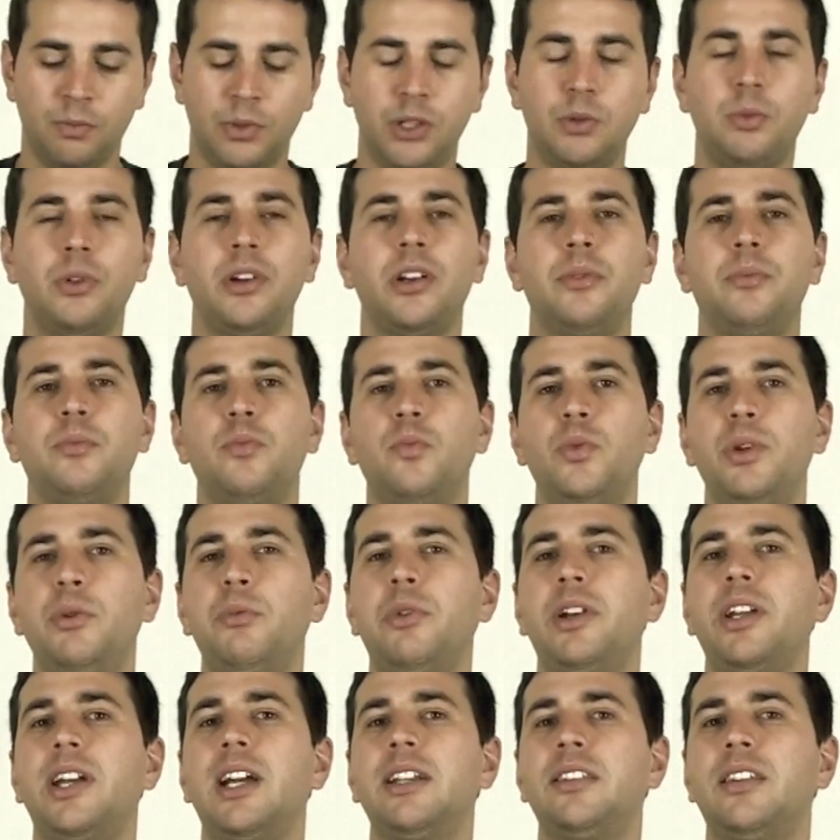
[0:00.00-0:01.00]
We want
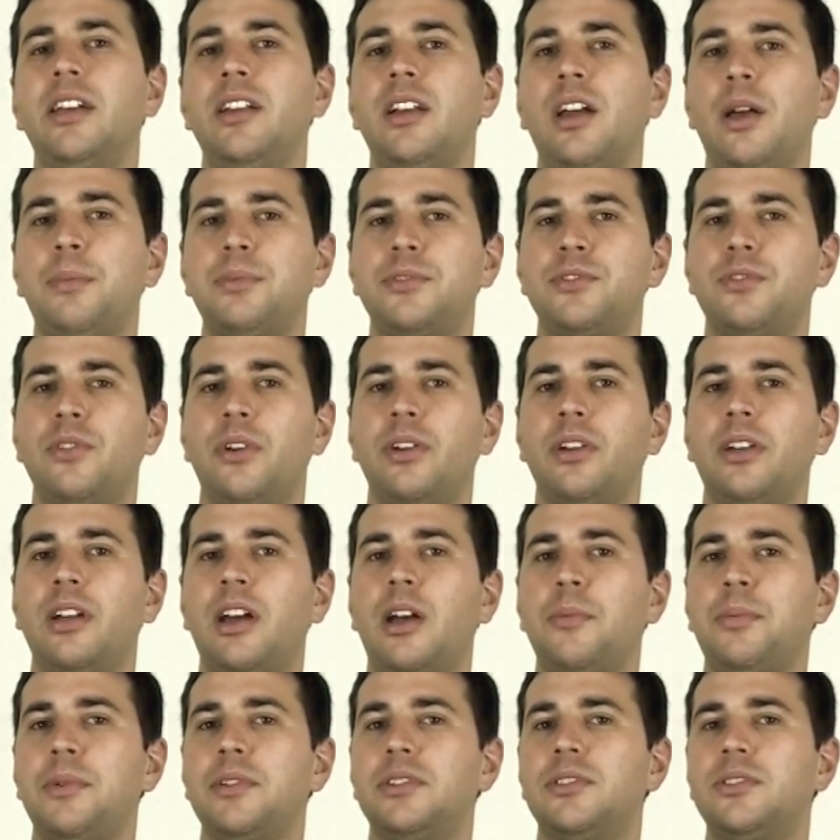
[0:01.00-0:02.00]
to get that upstroke
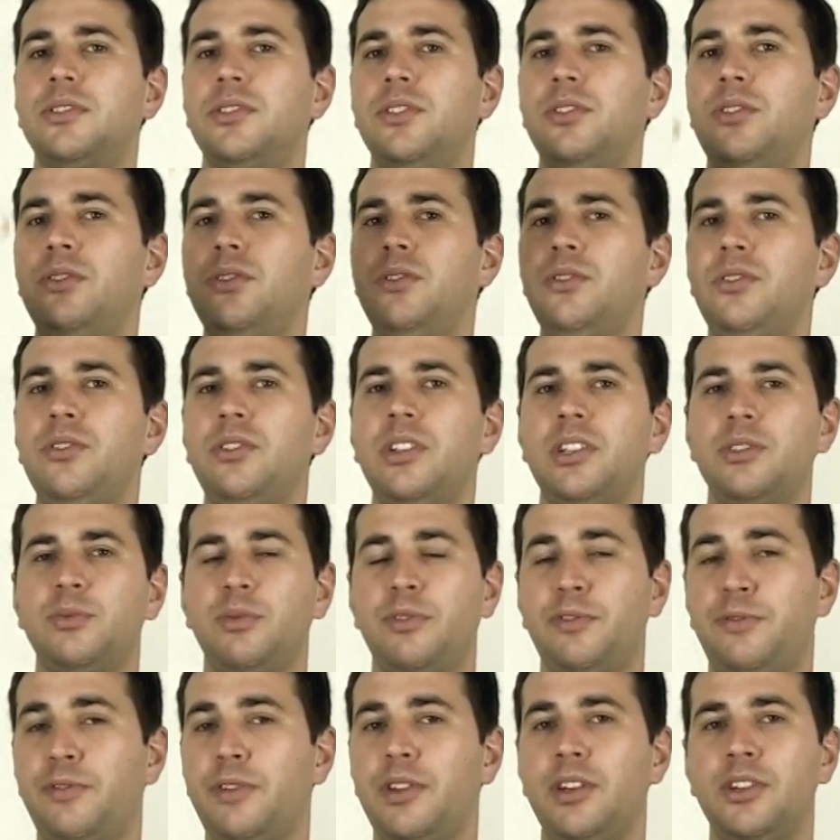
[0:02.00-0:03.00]
up as soon as
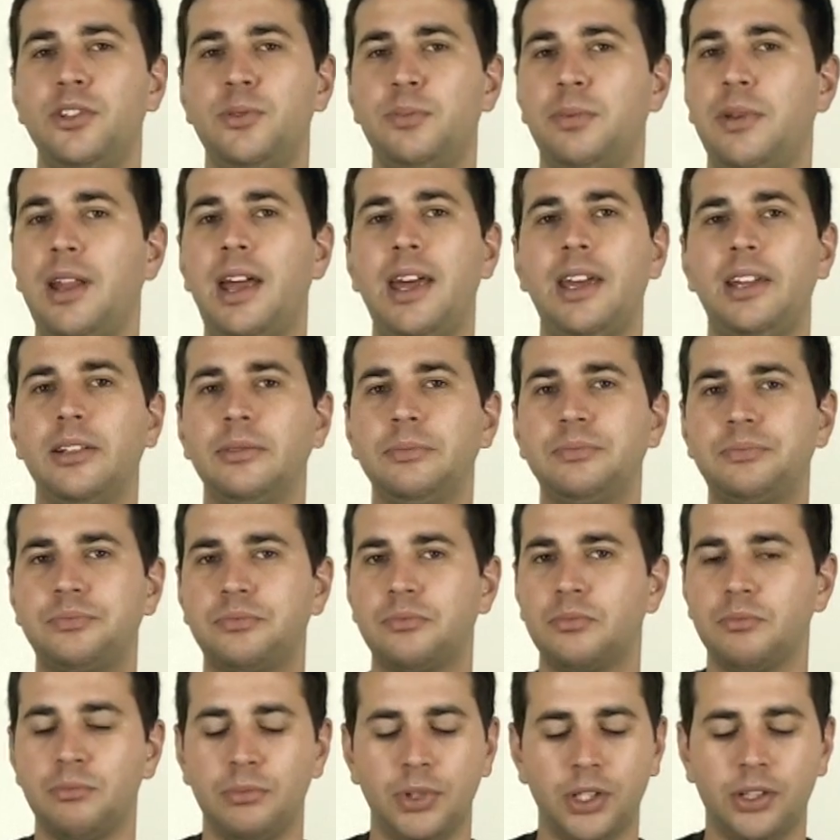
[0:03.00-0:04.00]
we finish playing,
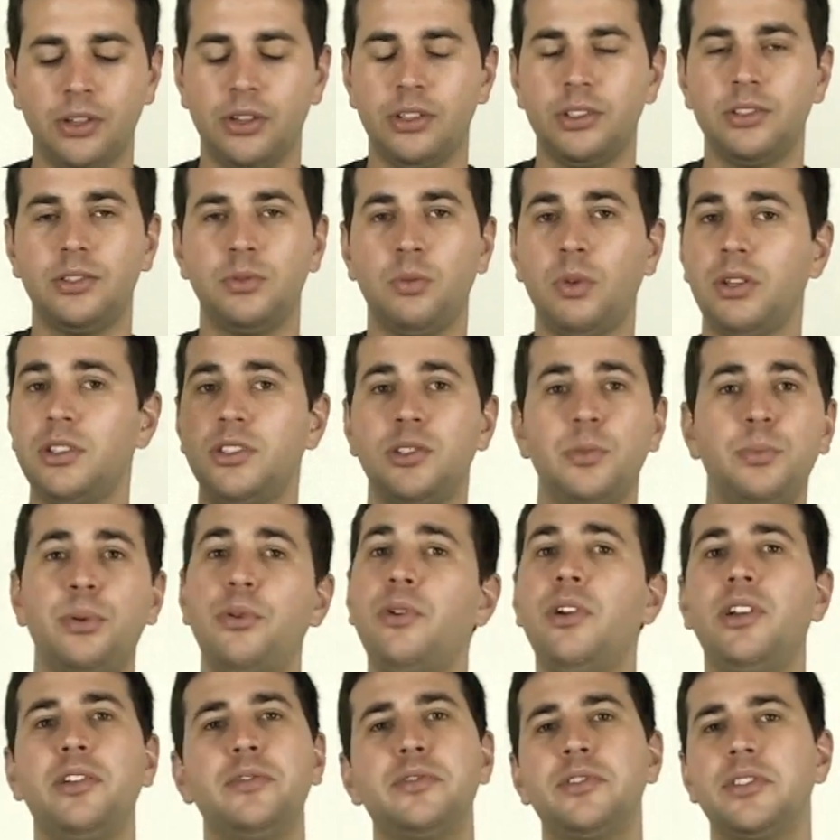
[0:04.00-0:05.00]
because what's the
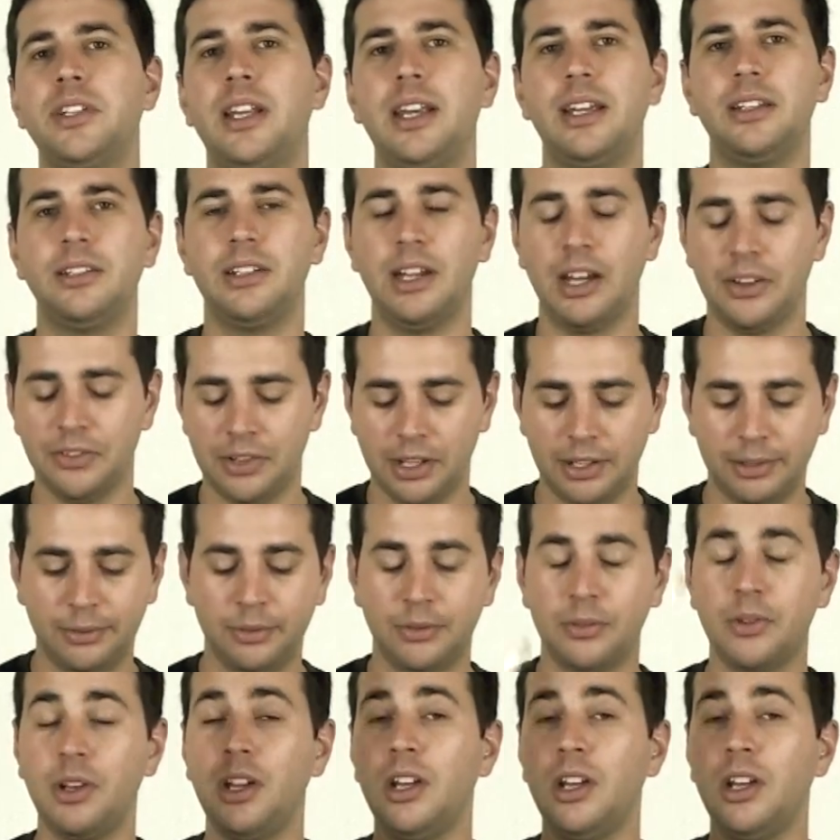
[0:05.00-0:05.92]
point of staying down there?